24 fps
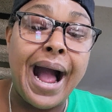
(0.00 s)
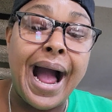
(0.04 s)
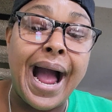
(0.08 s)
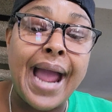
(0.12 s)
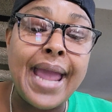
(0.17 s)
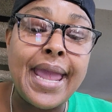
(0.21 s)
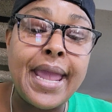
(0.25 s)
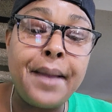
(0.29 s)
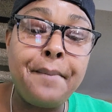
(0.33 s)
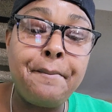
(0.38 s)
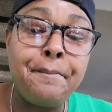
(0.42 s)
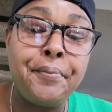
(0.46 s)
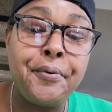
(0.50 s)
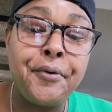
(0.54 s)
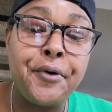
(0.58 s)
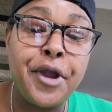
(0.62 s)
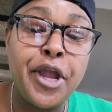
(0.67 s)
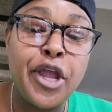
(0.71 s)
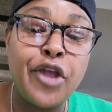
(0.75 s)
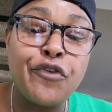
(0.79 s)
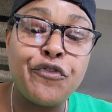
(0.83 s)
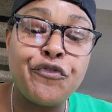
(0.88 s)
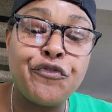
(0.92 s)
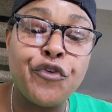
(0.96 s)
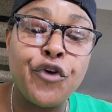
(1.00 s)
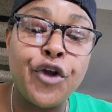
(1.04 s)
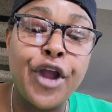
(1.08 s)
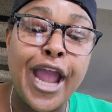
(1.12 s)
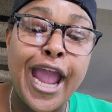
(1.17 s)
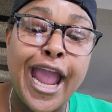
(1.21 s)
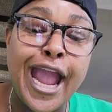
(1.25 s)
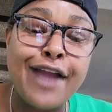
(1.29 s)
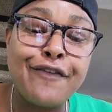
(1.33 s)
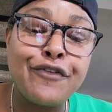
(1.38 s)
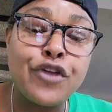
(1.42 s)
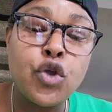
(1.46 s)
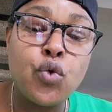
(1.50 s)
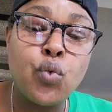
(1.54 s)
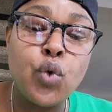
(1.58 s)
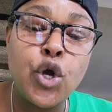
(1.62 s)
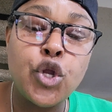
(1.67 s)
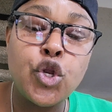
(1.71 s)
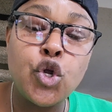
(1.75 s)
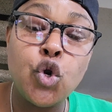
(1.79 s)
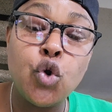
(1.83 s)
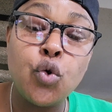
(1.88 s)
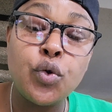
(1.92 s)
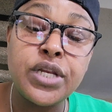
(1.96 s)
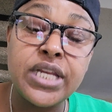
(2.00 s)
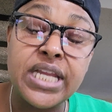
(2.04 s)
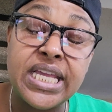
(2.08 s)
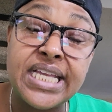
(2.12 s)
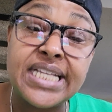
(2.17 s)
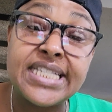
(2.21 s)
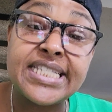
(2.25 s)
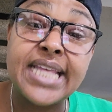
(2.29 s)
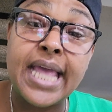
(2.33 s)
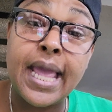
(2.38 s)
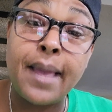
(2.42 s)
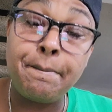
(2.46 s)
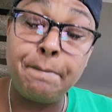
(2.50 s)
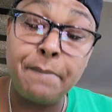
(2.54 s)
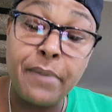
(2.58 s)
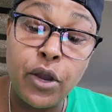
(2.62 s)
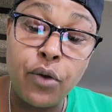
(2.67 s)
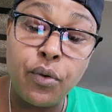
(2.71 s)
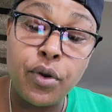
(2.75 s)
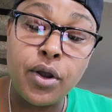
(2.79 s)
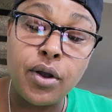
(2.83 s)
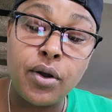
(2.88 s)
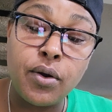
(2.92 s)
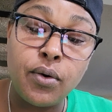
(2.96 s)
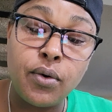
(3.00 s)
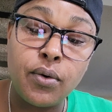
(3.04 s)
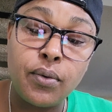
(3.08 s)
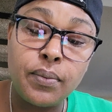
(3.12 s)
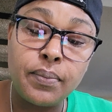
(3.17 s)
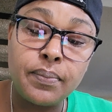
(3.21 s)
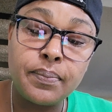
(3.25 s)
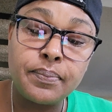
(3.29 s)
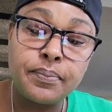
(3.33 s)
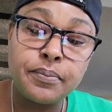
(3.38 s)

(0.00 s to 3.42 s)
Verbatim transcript: I am praying for everyone who needs a miracle.